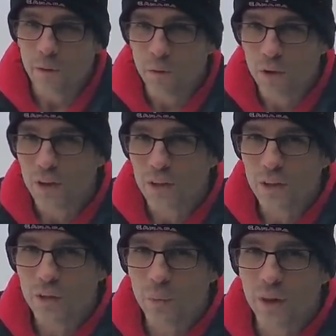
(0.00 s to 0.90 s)
A really
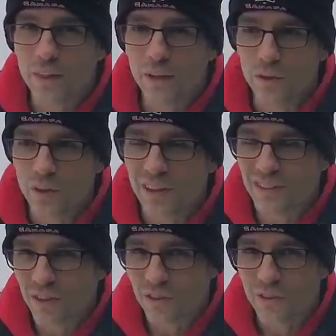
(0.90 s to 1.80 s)
good way that you can
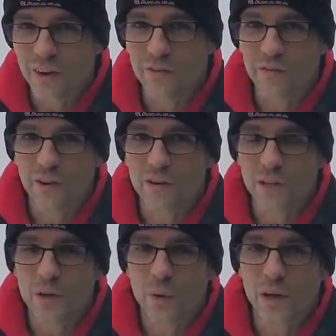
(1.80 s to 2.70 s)
turn around
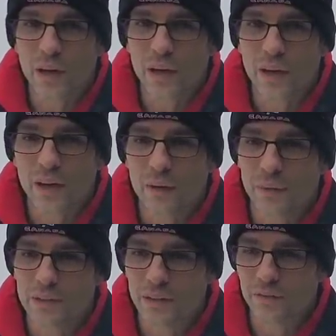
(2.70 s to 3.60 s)
fairly quick
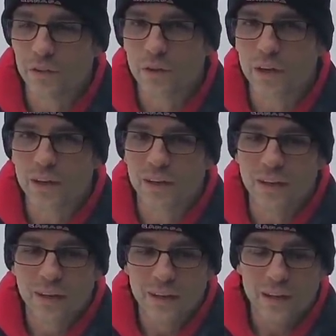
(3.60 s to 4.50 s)
income is if you can,
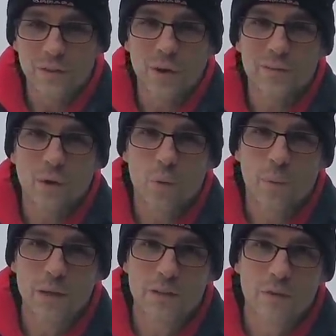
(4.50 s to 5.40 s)
if you have a whole
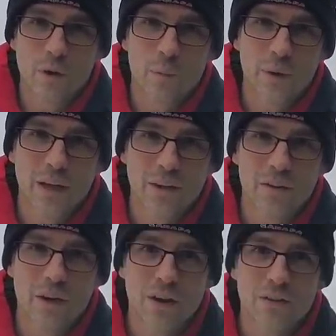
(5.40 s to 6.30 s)
bunch of open
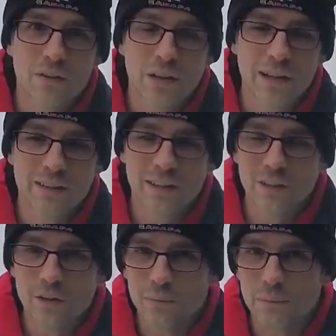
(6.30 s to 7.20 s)
area on your land
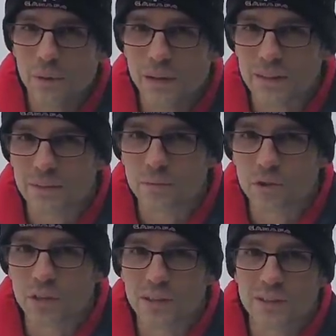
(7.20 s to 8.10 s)
and you can plant some
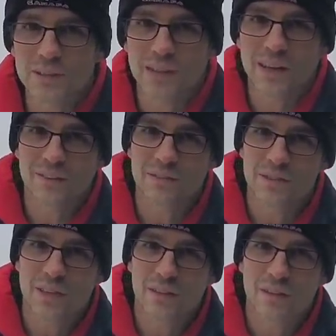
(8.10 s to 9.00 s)
trees to kind of
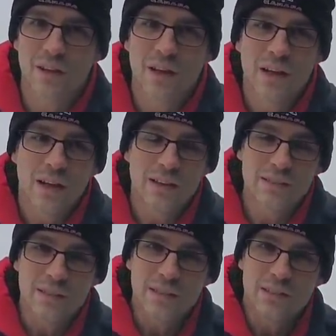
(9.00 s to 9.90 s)
sell
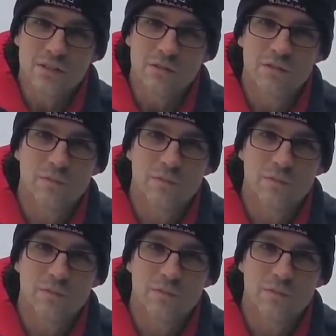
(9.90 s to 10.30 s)
as an initial